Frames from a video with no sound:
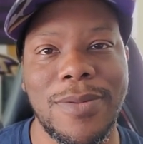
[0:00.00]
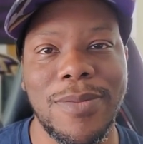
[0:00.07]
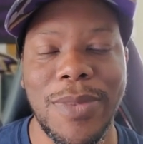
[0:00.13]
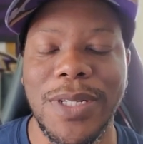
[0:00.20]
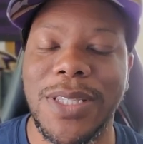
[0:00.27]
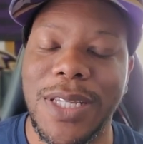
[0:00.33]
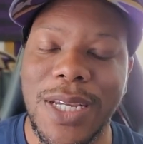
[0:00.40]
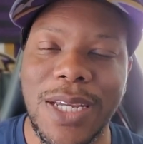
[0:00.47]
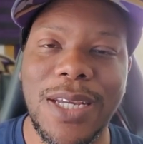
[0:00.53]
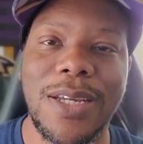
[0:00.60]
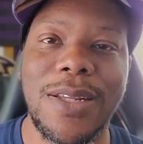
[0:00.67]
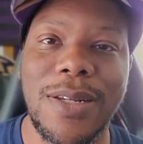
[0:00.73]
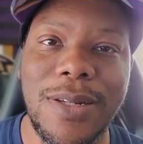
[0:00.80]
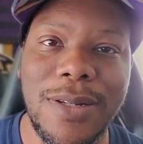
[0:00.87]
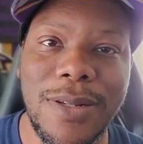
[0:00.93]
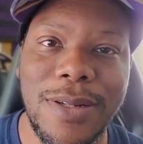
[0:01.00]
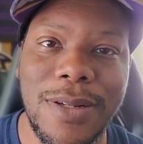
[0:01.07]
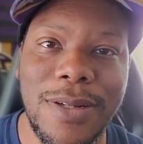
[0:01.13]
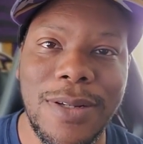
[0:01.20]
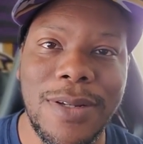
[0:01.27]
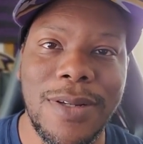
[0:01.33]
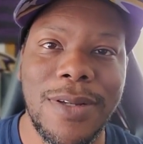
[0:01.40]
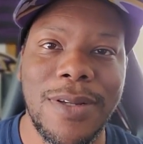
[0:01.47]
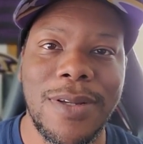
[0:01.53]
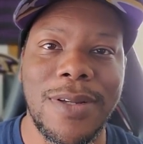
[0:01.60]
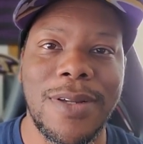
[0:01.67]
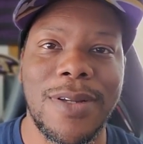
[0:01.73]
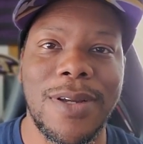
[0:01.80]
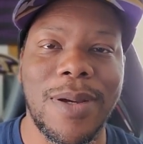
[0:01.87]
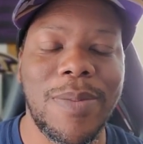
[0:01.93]
But then
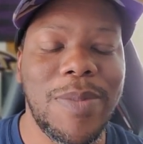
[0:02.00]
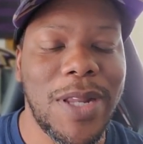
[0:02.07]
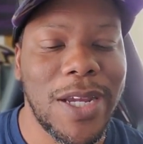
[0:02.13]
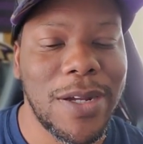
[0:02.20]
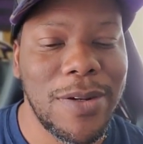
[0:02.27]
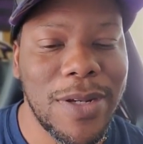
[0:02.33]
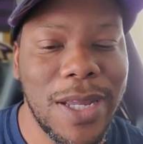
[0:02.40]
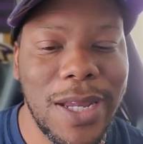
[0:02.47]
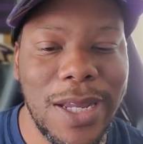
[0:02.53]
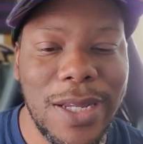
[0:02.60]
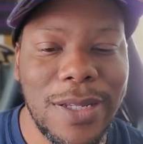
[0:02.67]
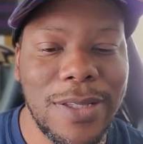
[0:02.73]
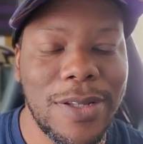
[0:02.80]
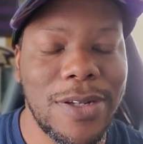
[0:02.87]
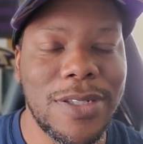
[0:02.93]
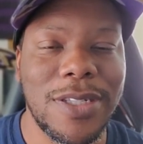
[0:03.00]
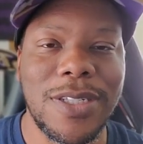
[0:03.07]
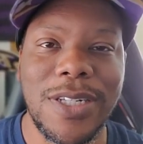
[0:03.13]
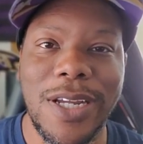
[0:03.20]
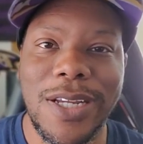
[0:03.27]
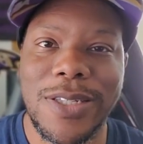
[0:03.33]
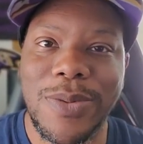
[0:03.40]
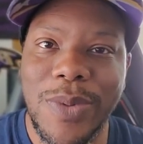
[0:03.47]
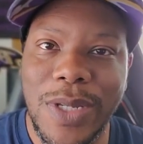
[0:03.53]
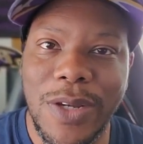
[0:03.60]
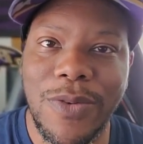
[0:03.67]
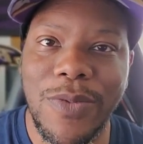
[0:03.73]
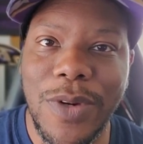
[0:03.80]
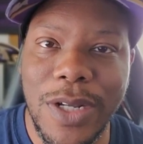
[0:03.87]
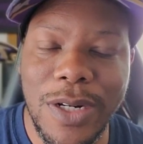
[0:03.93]
I'm like, okay, there's a chance we
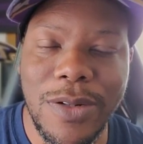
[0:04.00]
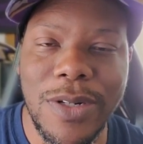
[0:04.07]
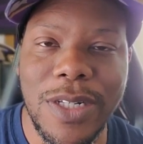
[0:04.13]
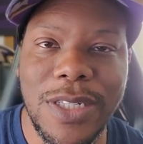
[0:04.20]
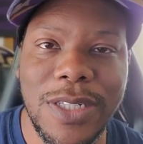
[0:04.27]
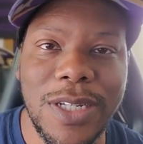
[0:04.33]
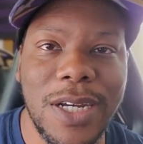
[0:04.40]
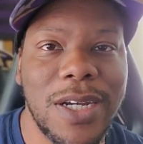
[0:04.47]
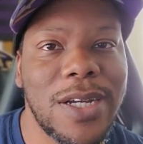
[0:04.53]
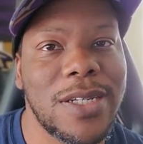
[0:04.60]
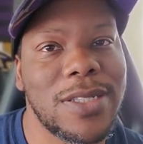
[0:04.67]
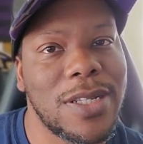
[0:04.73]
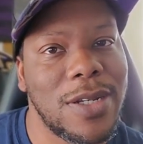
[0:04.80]
can run on these guys.